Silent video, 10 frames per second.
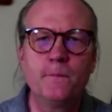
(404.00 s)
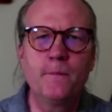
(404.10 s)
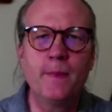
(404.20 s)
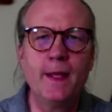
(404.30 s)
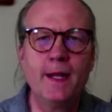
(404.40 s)

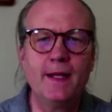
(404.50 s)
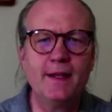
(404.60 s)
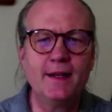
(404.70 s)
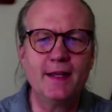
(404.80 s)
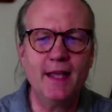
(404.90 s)
Then I did
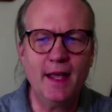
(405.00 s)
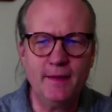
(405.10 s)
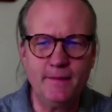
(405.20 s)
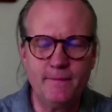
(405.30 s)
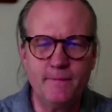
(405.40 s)
it
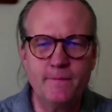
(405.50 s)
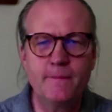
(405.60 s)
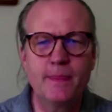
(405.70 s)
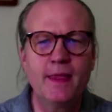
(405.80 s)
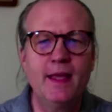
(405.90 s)
again.
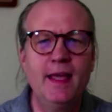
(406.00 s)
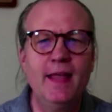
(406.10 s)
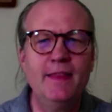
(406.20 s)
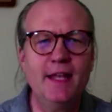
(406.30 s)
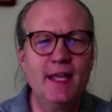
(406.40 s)

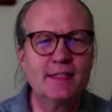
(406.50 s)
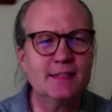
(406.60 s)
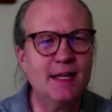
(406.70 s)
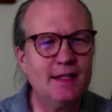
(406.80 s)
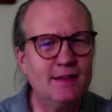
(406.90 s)
And the next
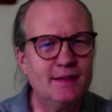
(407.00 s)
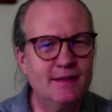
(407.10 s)
night,